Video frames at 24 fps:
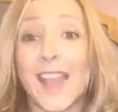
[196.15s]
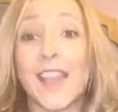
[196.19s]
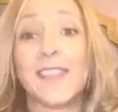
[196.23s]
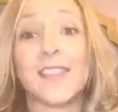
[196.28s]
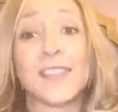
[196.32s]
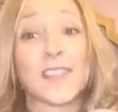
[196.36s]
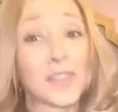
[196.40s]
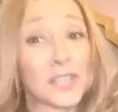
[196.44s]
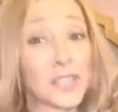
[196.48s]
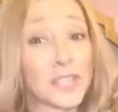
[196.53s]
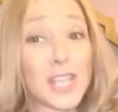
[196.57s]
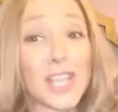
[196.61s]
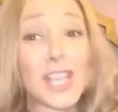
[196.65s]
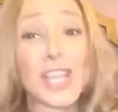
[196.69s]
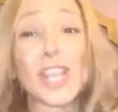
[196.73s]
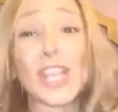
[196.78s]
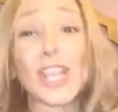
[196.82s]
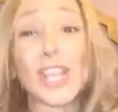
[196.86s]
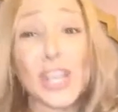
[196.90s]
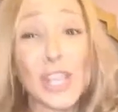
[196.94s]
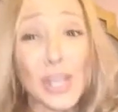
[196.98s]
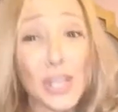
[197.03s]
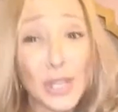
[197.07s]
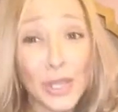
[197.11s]
And there's a
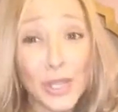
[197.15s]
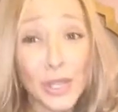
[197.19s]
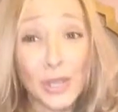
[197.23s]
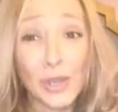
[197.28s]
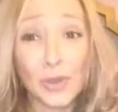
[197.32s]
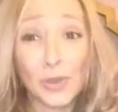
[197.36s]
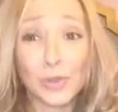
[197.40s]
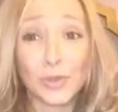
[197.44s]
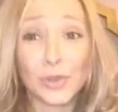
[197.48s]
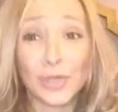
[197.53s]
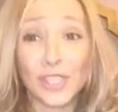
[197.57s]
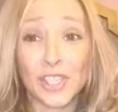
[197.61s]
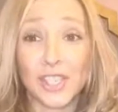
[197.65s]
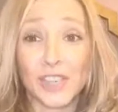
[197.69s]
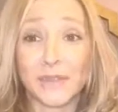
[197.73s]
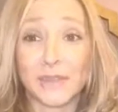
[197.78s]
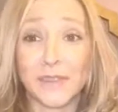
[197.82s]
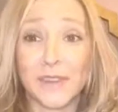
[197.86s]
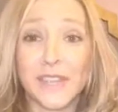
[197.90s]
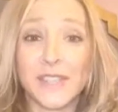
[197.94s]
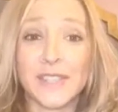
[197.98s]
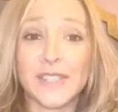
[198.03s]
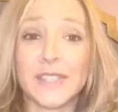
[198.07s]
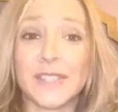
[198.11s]
huge
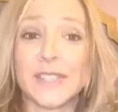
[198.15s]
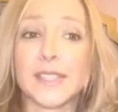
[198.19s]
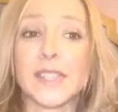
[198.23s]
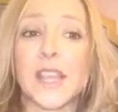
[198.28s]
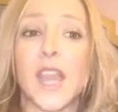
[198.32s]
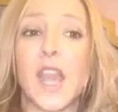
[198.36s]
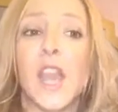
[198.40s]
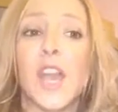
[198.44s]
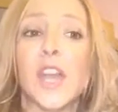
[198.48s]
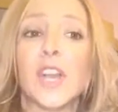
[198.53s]
difference.